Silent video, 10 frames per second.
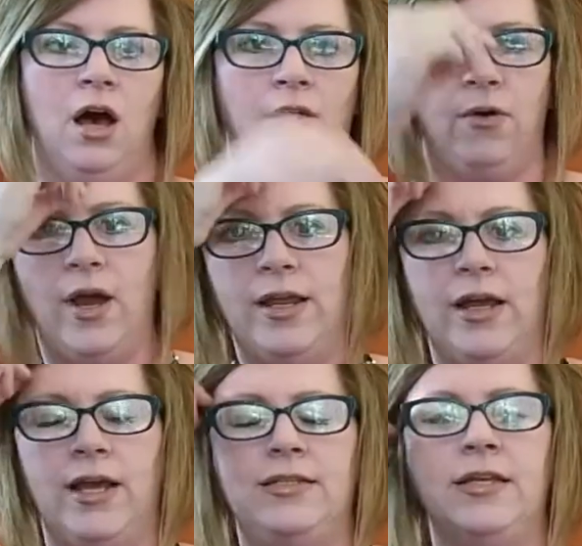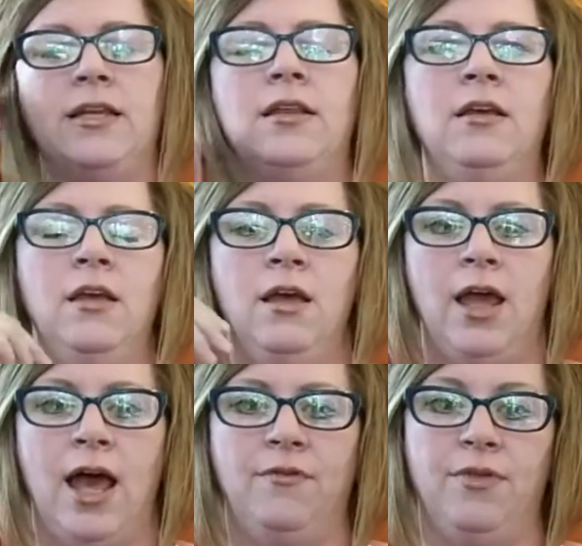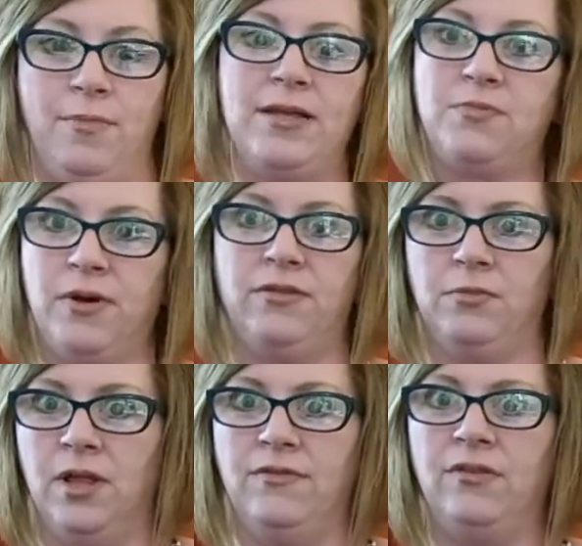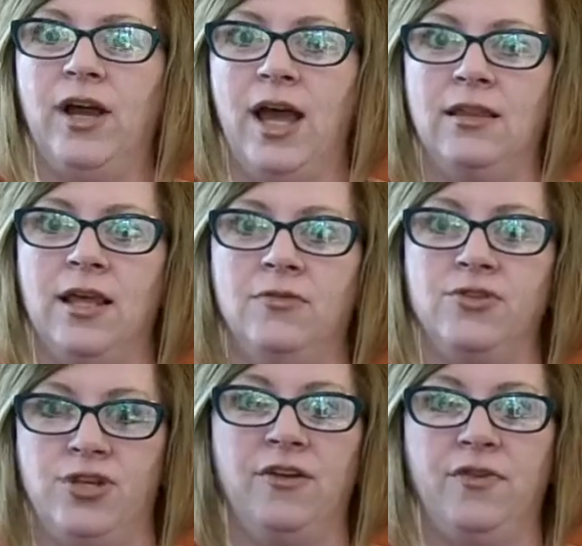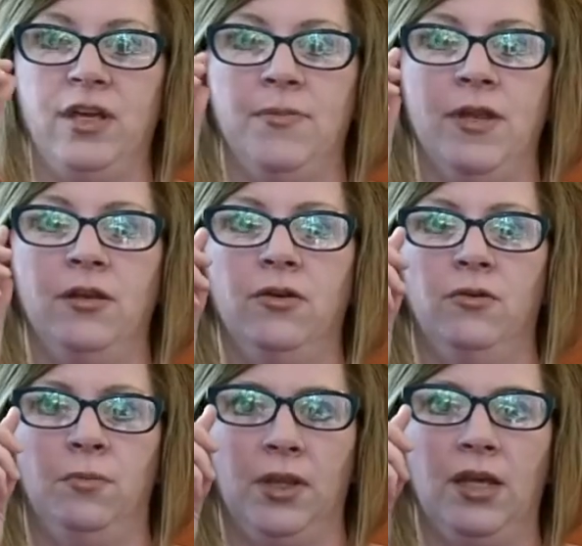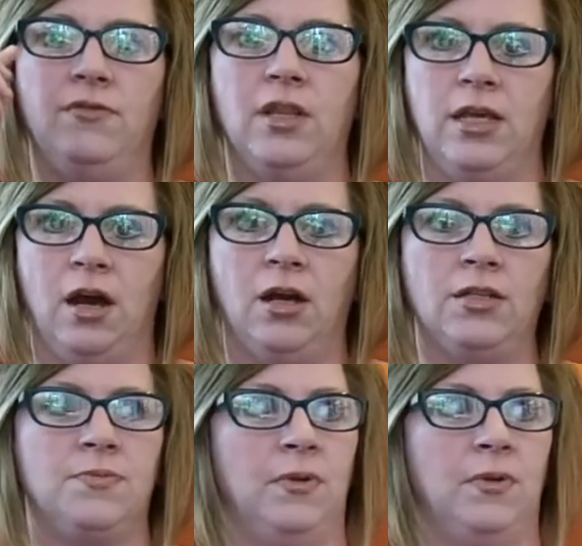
although I did have the best principal I've had, and that was Jeff Eben, who believed in the arts,